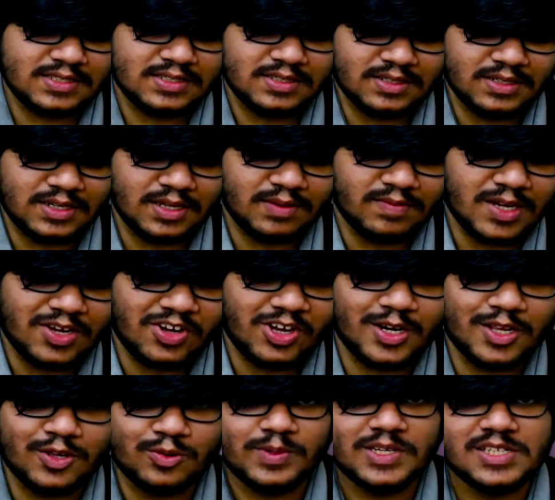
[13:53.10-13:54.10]
devour
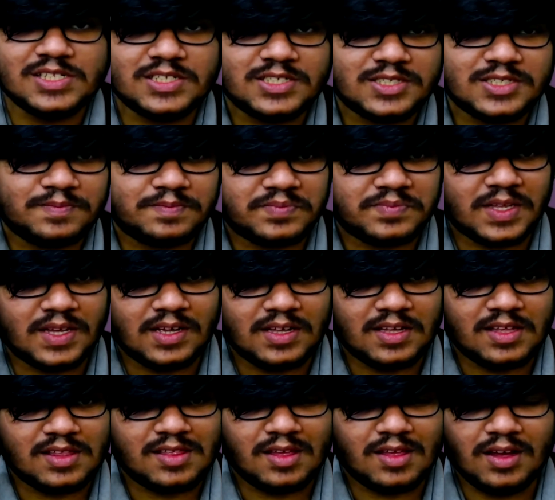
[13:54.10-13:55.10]
humans.
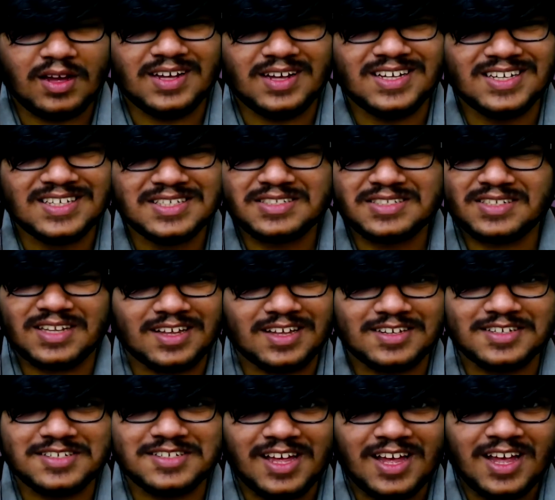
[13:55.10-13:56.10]
He's
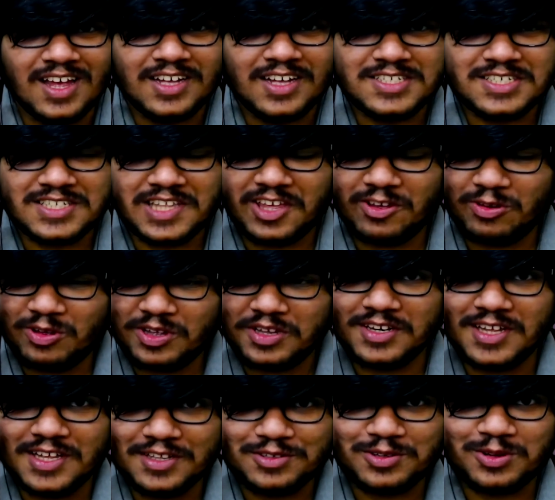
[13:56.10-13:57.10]
skewing
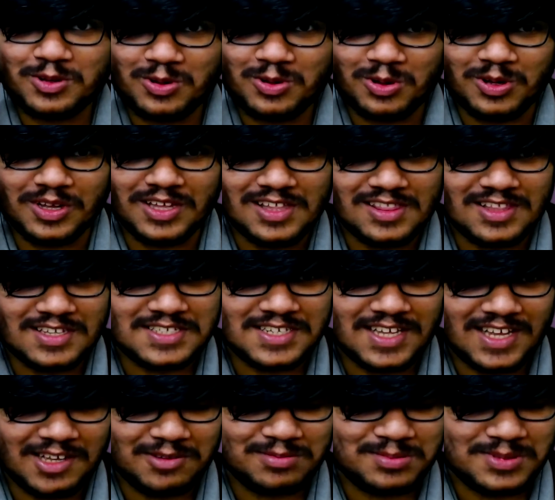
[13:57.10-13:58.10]
Nezuko. He just
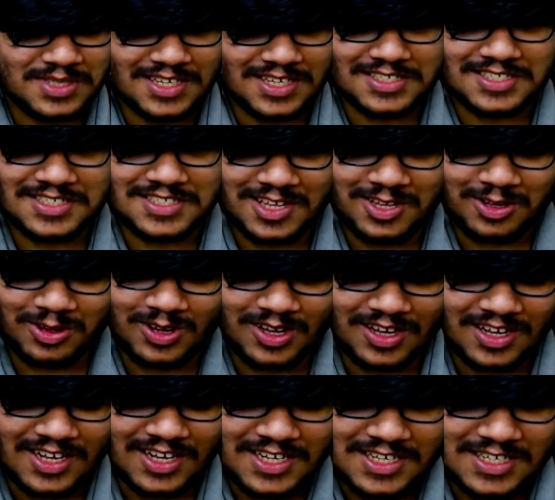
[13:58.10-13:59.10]
keeps
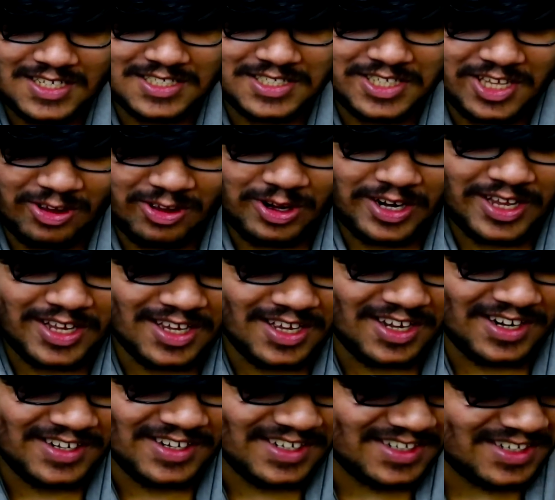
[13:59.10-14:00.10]
skewering
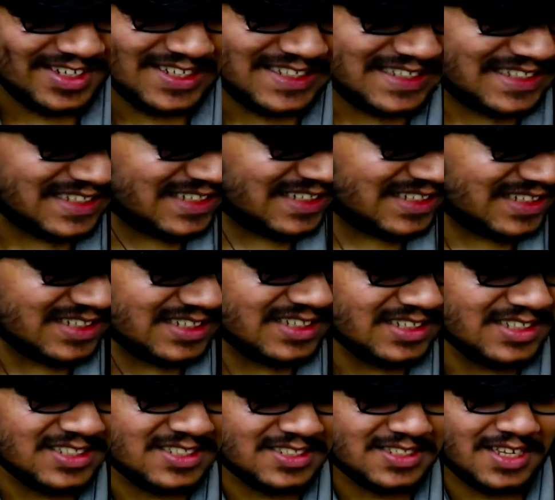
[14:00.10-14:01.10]
her.
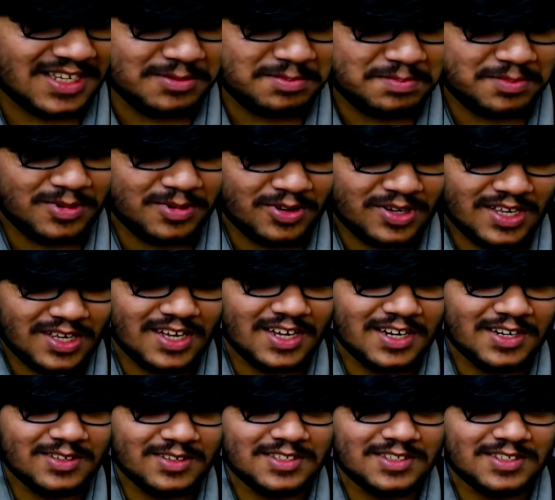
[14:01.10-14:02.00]
Keep poking her with the